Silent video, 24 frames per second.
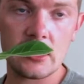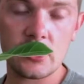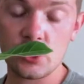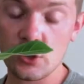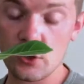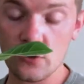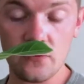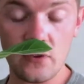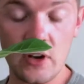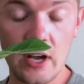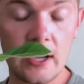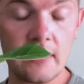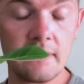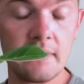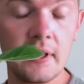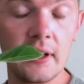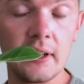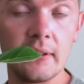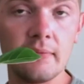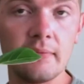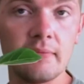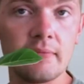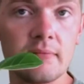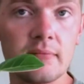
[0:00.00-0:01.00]
surviving
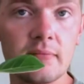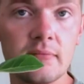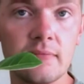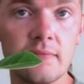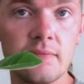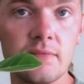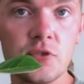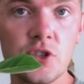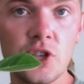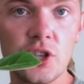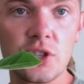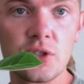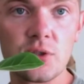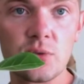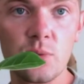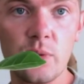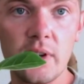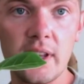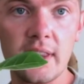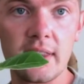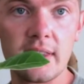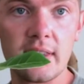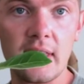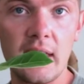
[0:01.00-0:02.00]
just
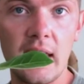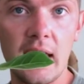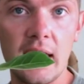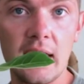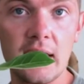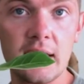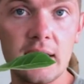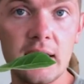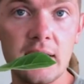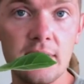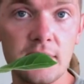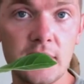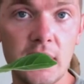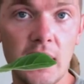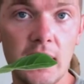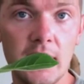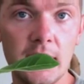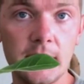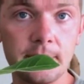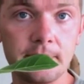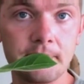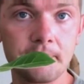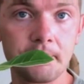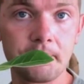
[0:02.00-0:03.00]
with a leaf cutting.
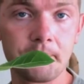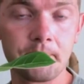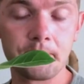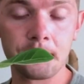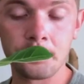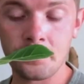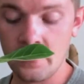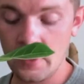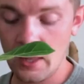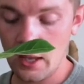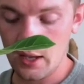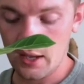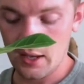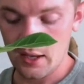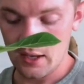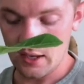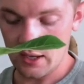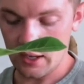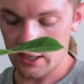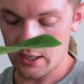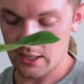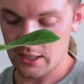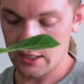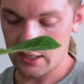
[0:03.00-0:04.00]

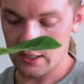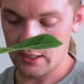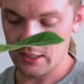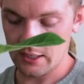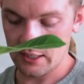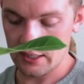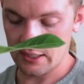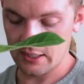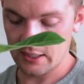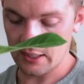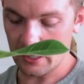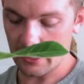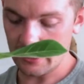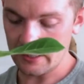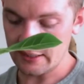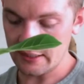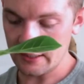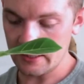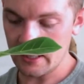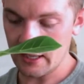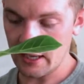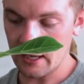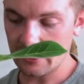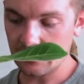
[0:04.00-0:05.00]
And I
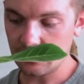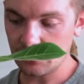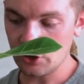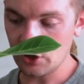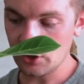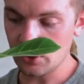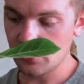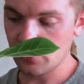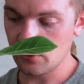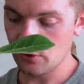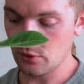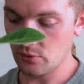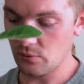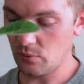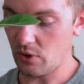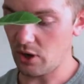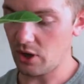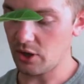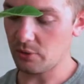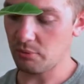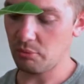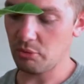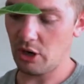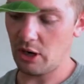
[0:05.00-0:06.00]
did that just through
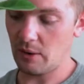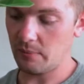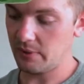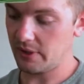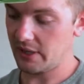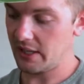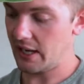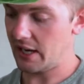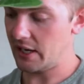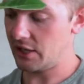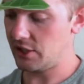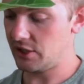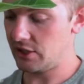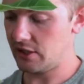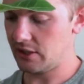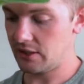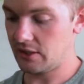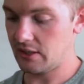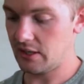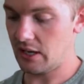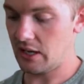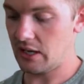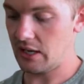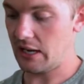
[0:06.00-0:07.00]
water propagation.
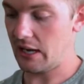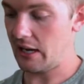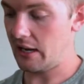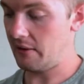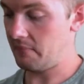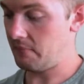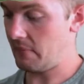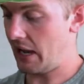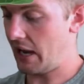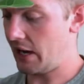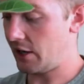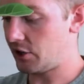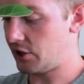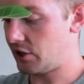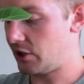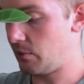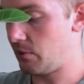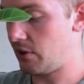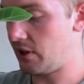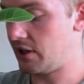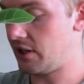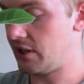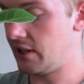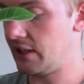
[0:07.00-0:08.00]
Actually,
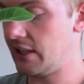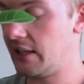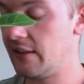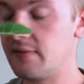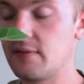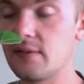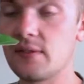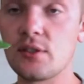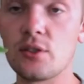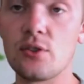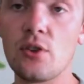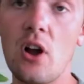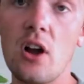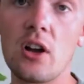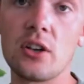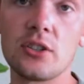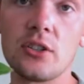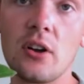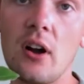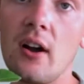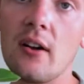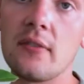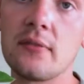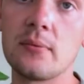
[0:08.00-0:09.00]
one of the leaves knocked
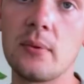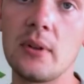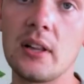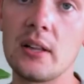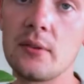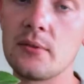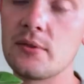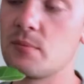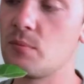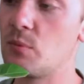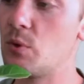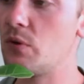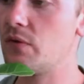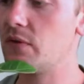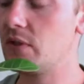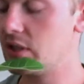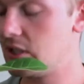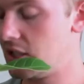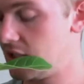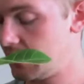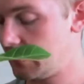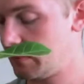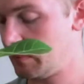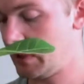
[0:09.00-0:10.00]
off while I was moving
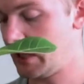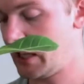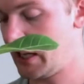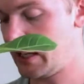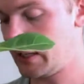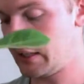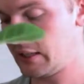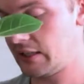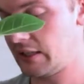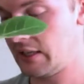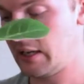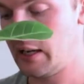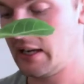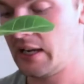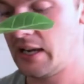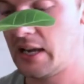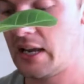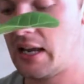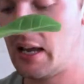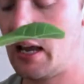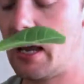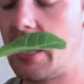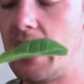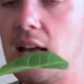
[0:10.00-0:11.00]
this plant,
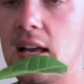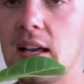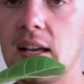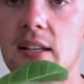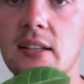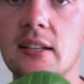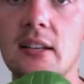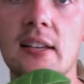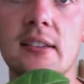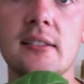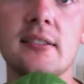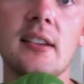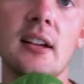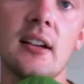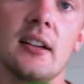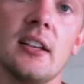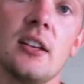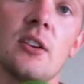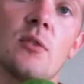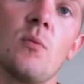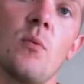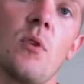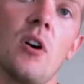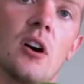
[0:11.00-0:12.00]
and I stuck it
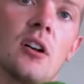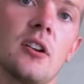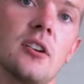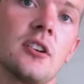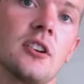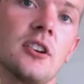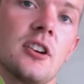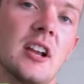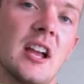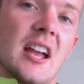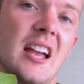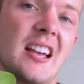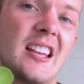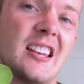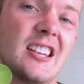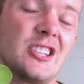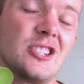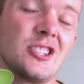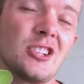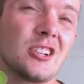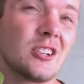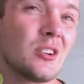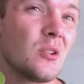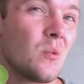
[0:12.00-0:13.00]
in water, and it
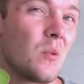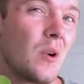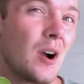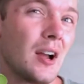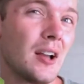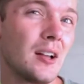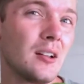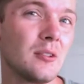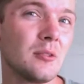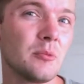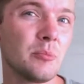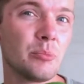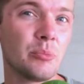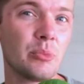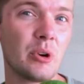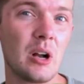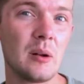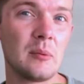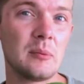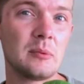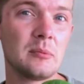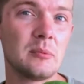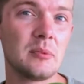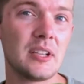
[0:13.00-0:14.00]
took a while,
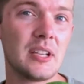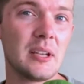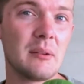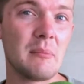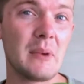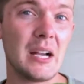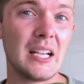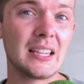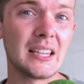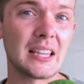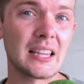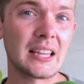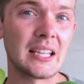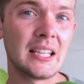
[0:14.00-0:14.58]
probably a month.